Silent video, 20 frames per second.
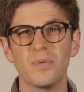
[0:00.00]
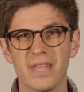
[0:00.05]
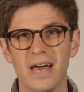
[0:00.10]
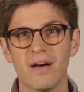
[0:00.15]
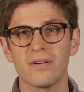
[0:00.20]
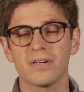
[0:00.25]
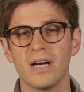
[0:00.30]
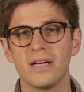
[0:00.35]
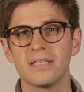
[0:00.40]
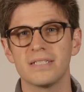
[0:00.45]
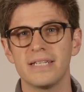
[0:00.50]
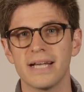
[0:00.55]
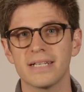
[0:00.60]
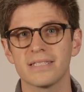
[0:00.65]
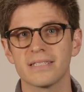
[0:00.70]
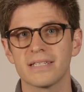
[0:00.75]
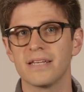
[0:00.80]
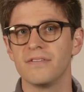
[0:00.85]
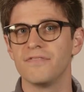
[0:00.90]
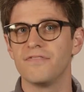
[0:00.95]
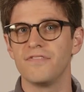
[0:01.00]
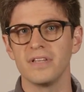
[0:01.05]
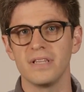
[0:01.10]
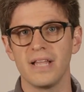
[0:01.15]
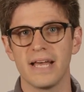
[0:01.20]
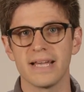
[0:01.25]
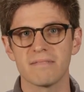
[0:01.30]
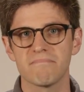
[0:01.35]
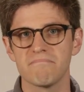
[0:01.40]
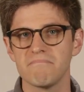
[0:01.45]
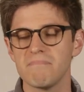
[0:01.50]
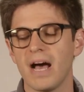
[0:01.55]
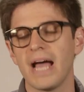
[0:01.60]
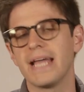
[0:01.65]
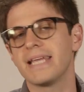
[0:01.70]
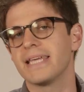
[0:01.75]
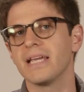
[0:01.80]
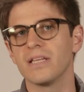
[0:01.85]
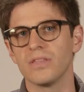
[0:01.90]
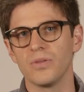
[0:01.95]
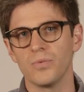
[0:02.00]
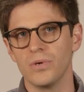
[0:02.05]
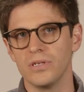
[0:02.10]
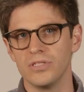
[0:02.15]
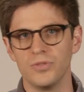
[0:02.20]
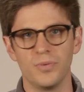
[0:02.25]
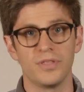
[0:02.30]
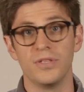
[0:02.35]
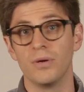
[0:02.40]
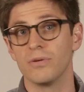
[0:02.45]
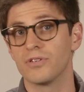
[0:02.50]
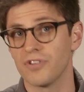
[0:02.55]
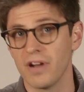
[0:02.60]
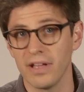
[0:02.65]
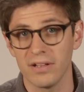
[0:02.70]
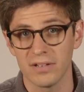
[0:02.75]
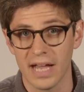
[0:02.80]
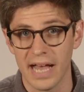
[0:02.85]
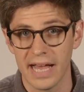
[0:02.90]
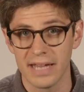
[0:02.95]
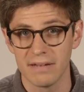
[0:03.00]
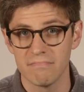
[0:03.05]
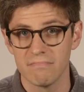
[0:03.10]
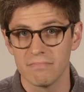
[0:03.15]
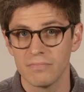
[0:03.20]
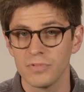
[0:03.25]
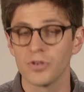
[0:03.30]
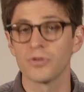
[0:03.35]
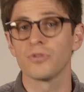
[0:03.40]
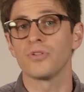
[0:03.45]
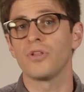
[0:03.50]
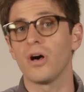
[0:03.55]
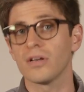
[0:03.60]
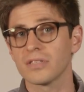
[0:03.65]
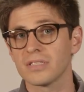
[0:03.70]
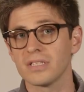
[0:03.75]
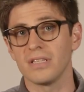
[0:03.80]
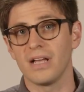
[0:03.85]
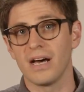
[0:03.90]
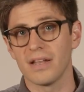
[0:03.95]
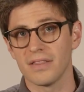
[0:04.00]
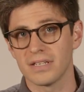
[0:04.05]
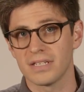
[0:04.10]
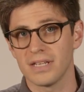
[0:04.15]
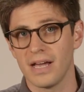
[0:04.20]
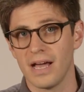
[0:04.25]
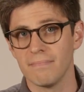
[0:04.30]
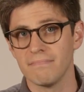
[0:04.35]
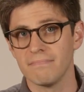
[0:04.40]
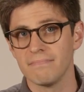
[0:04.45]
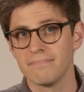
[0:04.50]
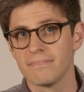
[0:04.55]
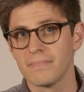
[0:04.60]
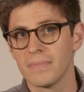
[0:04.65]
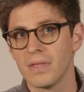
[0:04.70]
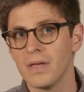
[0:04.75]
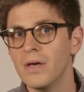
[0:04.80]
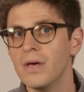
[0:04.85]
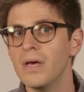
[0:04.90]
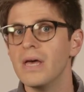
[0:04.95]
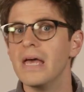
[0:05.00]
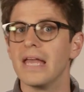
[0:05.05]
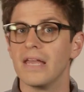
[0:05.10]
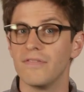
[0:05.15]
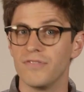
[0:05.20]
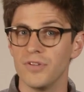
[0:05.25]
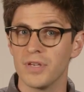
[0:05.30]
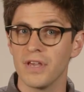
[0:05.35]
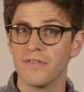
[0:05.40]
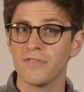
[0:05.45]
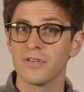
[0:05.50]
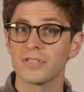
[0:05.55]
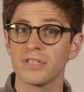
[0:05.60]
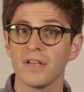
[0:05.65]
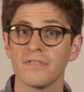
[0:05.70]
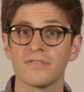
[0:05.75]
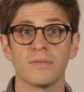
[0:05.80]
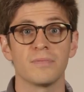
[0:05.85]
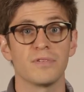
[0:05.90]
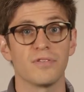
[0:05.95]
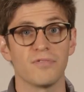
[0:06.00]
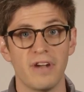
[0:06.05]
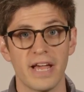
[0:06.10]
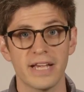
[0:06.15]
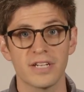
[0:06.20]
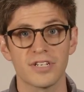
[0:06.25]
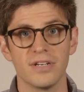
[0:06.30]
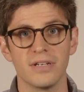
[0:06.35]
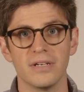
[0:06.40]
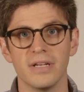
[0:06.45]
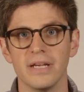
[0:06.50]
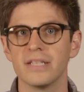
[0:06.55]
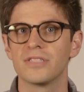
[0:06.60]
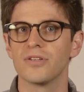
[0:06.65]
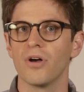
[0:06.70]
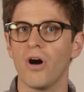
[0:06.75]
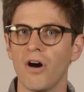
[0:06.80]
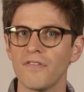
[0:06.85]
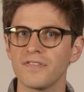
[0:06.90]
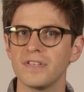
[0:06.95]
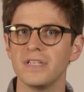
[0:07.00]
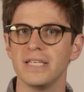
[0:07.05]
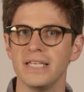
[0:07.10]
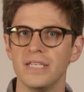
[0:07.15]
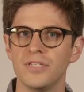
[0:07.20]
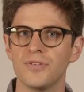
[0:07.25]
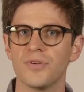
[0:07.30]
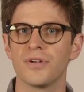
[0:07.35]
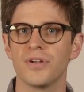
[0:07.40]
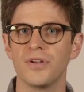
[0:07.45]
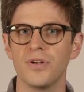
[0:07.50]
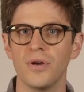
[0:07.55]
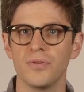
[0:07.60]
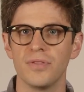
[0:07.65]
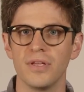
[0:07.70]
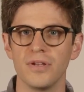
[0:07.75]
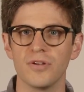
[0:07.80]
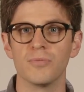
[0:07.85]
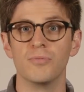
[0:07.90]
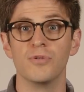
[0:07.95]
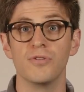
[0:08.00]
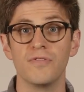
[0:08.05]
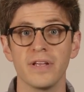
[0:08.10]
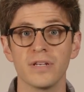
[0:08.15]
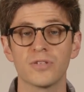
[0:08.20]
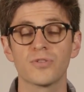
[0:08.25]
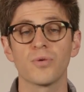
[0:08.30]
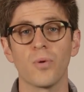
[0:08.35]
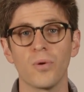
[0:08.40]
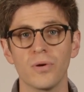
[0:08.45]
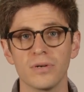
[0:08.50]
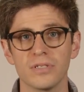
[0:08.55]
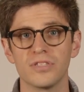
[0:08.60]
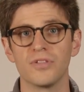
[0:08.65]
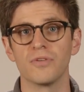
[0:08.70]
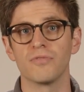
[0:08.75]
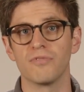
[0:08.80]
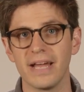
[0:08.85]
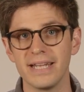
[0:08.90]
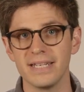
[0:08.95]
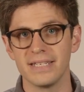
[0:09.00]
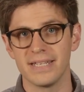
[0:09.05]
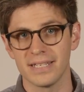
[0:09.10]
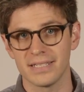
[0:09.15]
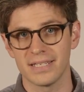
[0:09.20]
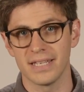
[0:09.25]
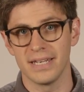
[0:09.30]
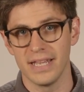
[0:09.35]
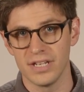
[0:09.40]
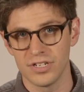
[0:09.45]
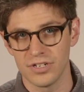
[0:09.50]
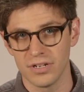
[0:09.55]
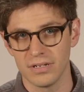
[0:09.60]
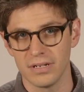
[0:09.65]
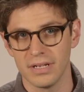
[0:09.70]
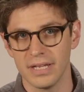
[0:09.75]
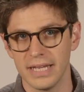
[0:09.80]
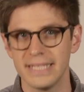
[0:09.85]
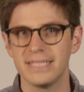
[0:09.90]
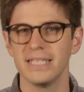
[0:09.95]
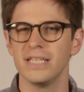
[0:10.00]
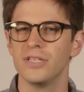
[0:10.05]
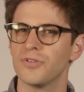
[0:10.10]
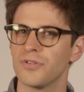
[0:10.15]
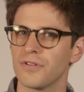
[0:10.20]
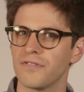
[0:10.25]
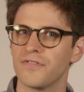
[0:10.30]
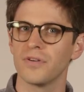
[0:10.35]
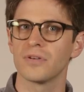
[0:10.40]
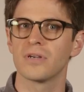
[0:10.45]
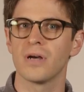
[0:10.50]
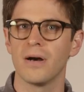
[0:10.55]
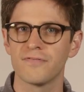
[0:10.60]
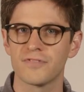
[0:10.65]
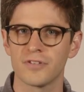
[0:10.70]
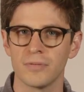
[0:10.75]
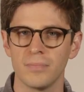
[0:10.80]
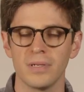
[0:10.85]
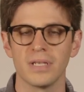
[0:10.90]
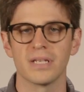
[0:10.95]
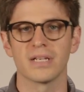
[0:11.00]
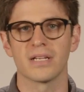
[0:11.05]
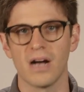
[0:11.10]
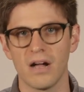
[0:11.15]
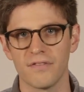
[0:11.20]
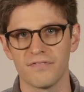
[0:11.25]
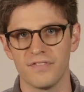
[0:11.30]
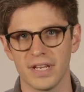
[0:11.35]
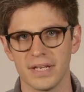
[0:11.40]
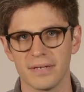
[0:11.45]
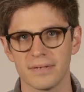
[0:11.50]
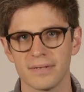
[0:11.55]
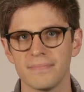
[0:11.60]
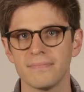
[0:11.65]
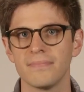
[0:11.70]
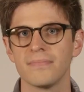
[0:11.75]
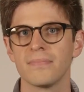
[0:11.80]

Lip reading: without context can feel like hiking in the woods with no trail guide. You're lost a lot of the time. If you give yourself some direction, it's often easier to know that you're moving towards the right destination. It's easier to feel comfortable and confident.